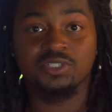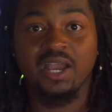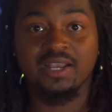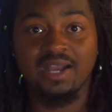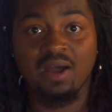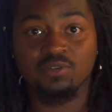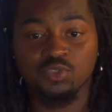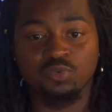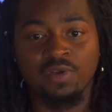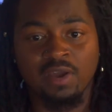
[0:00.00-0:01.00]
high
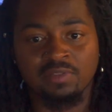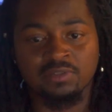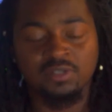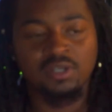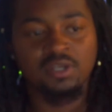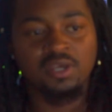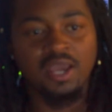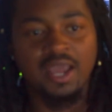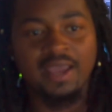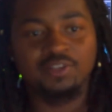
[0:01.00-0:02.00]
council rather,
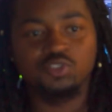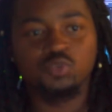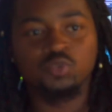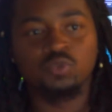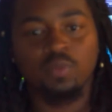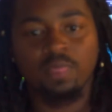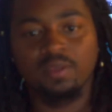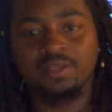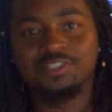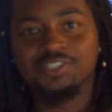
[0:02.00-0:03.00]
had to
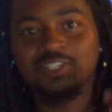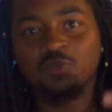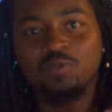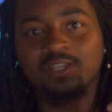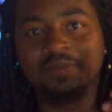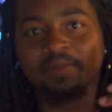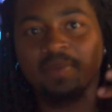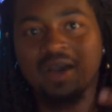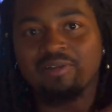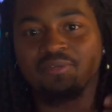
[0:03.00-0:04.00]
continually
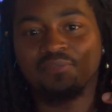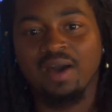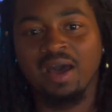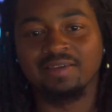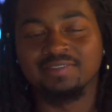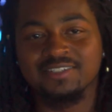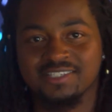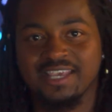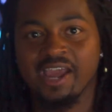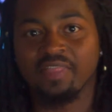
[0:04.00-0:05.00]
modify this
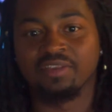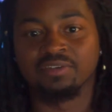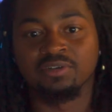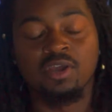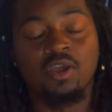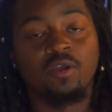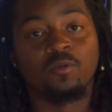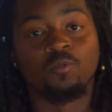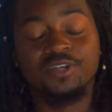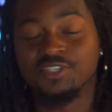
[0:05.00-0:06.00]
calendar,
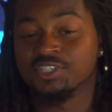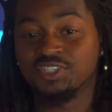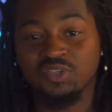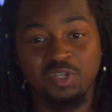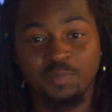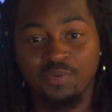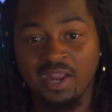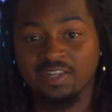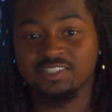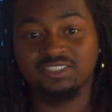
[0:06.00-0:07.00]
which is still the
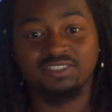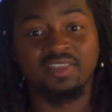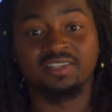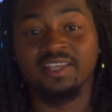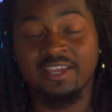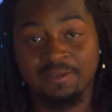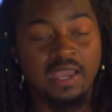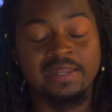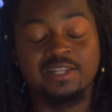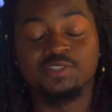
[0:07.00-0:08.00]
practice to the day,
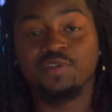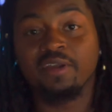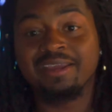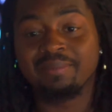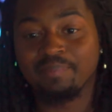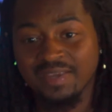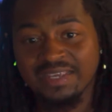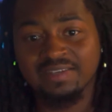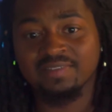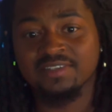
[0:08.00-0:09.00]
and is very
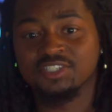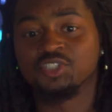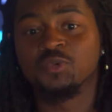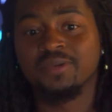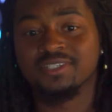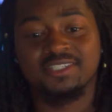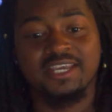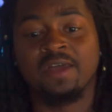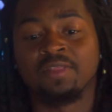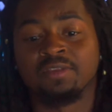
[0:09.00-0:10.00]
pagan, this Jewish
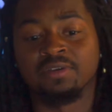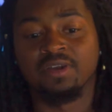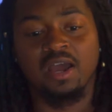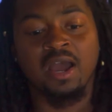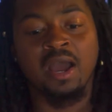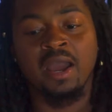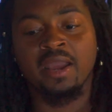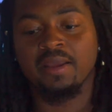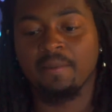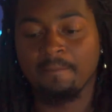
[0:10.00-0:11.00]
calendar. I